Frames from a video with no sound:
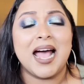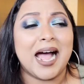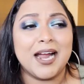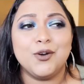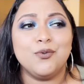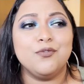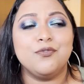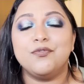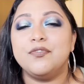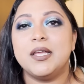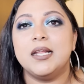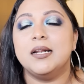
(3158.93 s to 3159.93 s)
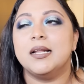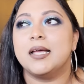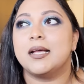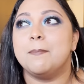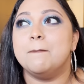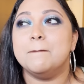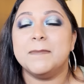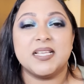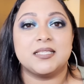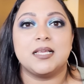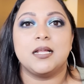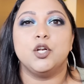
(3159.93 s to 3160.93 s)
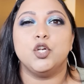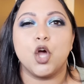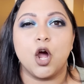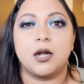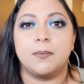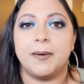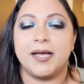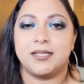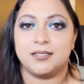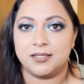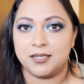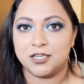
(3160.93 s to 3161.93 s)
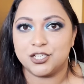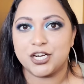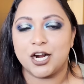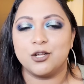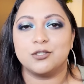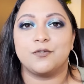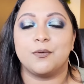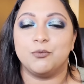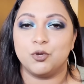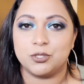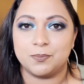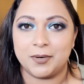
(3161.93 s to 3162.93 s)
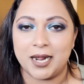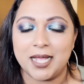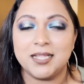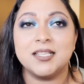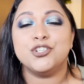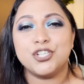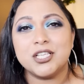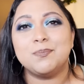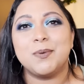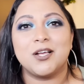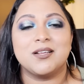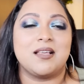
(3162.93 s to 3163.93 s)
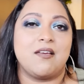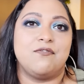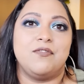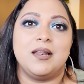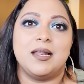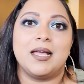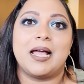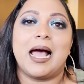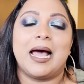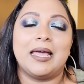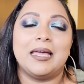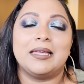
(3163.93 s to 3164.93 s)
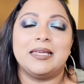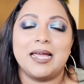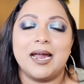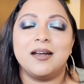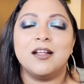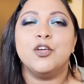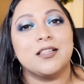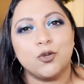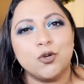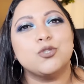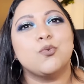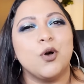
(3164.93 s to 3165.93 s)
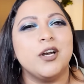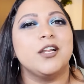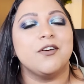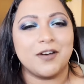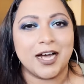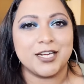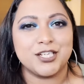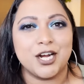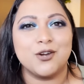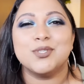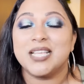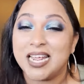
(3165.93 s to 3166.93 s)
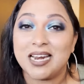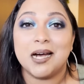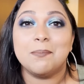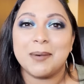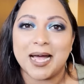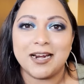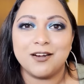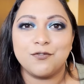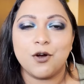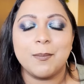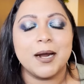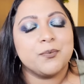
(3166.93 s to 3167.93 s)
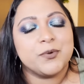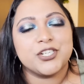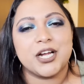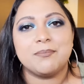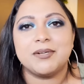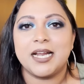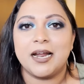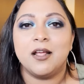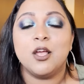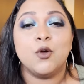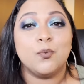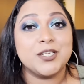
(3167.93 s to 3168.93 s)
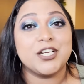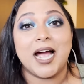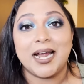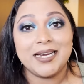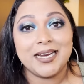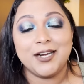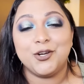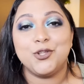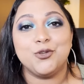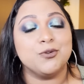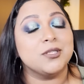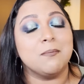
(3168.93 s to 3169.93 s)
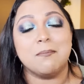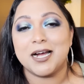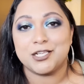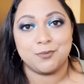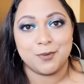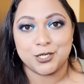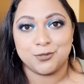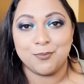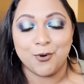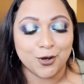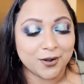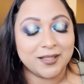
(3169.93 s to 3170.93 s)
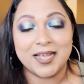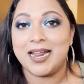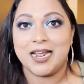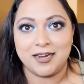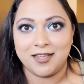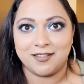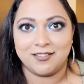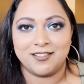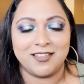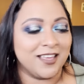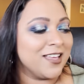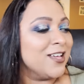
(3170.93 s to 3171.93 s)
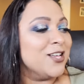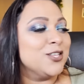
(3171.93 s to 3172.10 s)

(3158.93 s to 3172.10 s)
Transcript: I don't feel like I'm missing not buying single shadows from those brands, just because I feel like I get those quality of eyeshadows in a palette format, which I tend to use much more than any other thing.